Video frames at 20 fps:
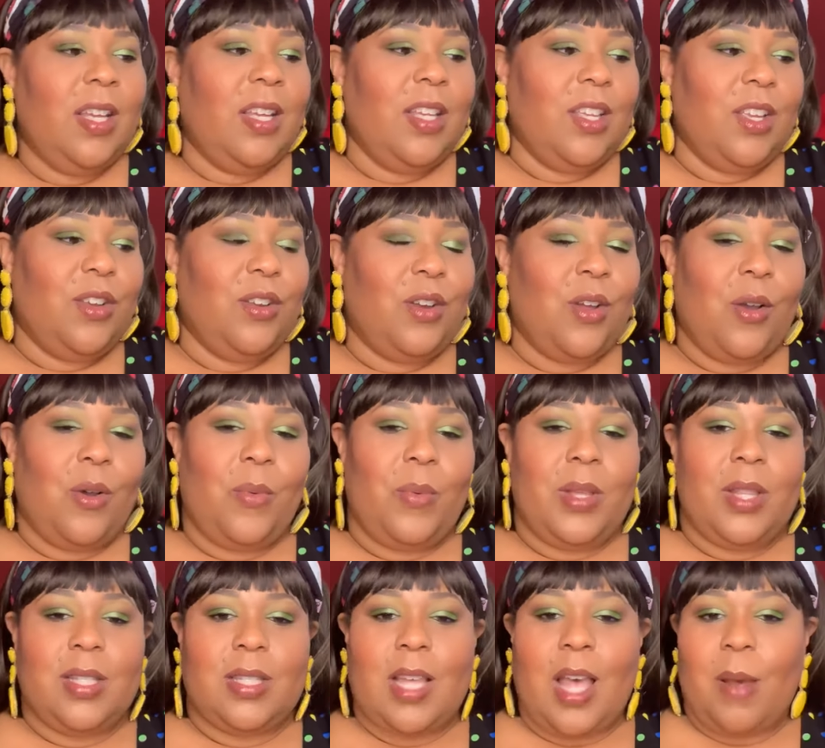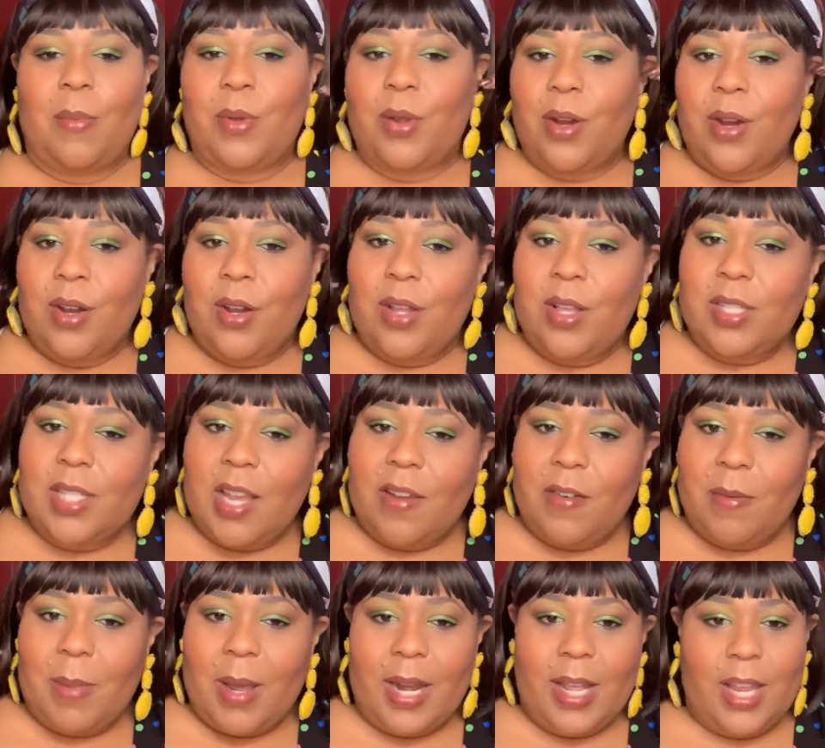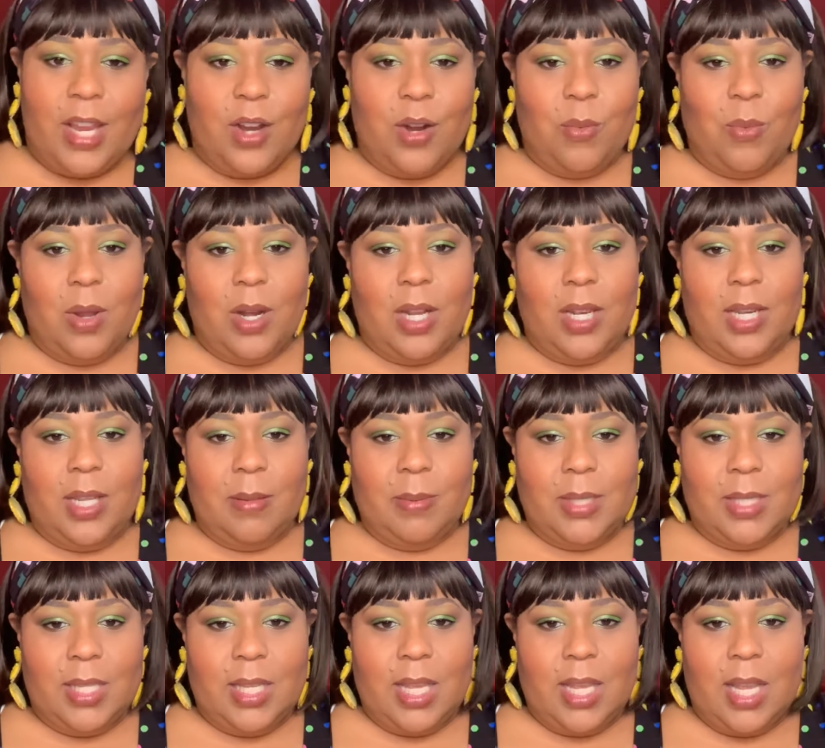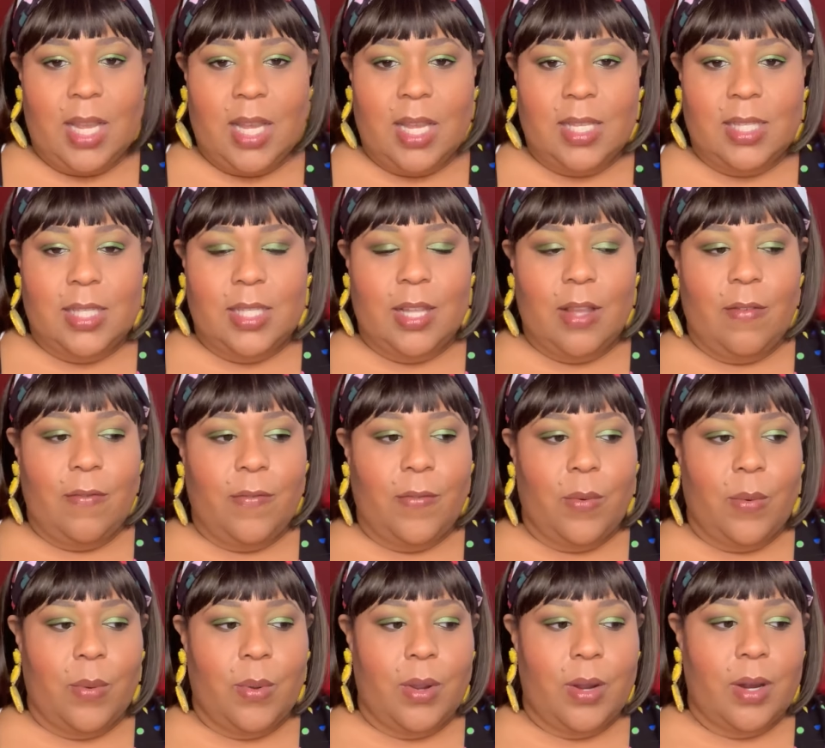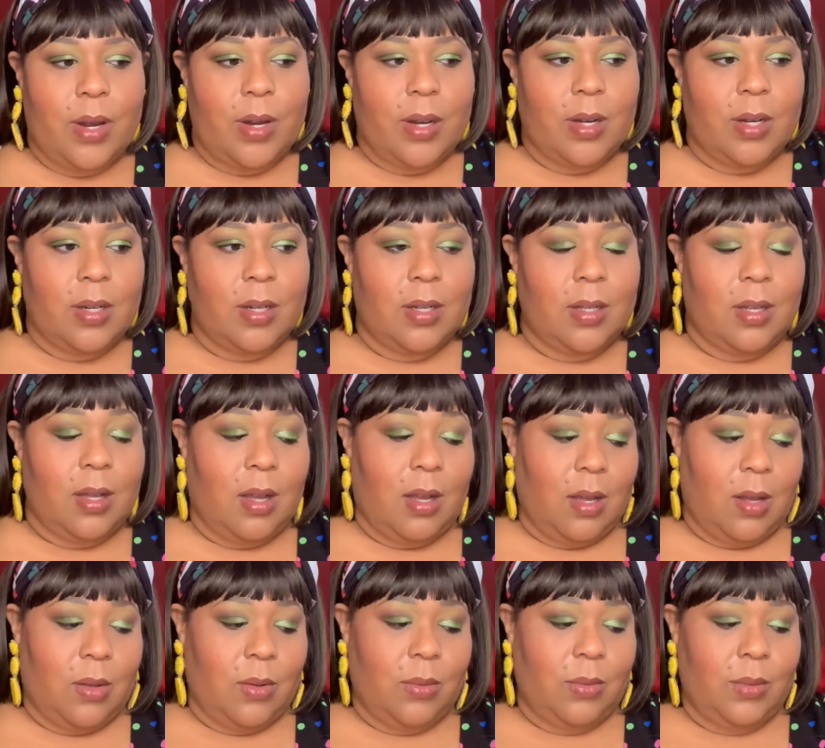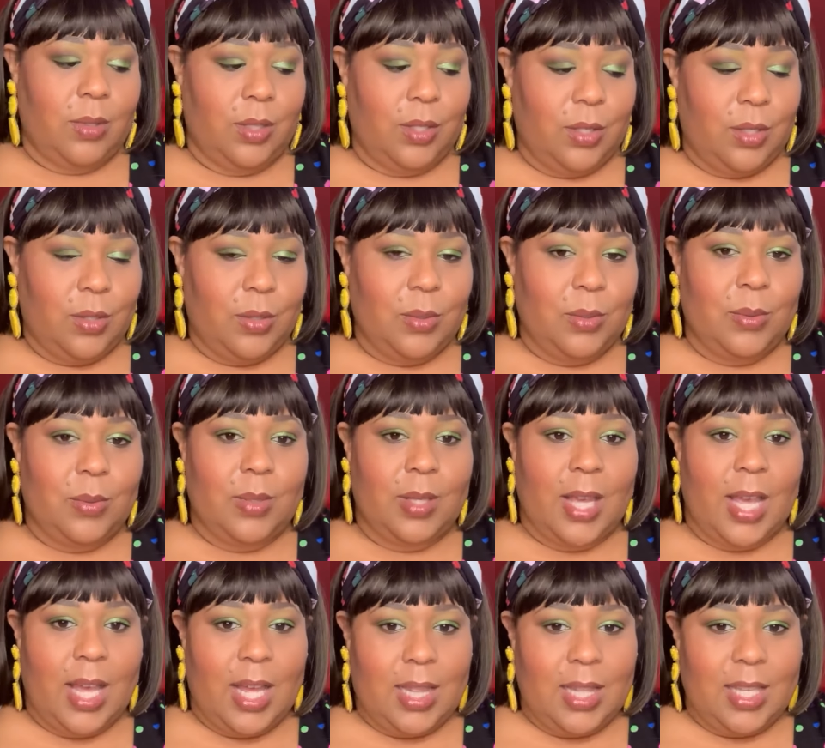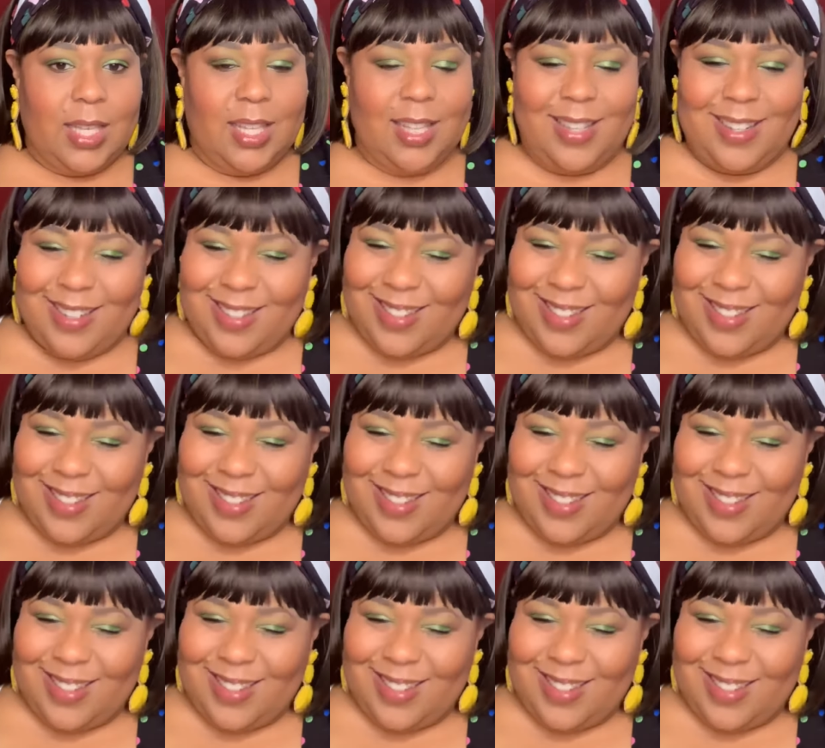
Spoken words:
you know, we the top girls. Everybody here want to lip sync except for, oh, you, Elliot.